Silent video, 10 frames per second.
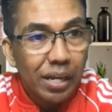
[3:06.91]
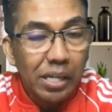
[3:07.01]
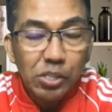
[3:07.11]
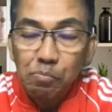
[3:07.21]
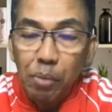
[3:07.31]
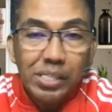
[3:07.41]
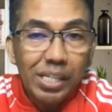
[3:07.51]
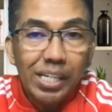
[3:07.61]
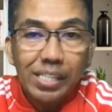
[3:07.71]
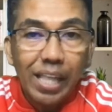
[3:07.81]
It's
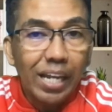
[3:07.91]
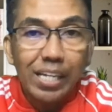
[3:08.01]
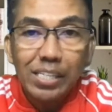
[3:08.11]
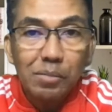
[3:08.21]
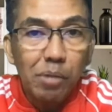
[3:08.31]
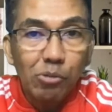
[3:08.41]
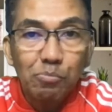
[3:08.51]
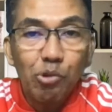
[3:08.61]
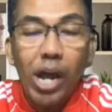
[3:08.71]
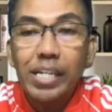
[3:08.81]
basically telling us
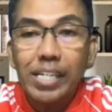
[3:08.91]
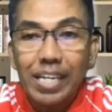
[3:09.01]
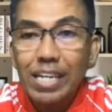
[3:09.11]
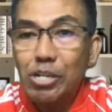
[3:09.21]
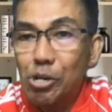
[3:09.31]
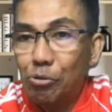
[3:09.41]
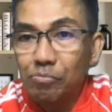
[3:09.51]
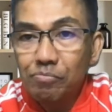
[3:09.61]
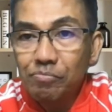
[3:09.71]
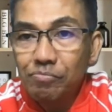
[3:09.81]
about pride, ego,
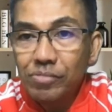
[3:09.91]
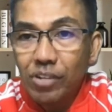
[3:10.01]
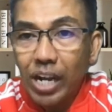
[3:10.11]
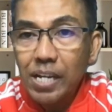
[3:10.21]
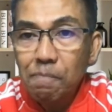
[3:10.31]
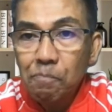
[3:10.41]
right?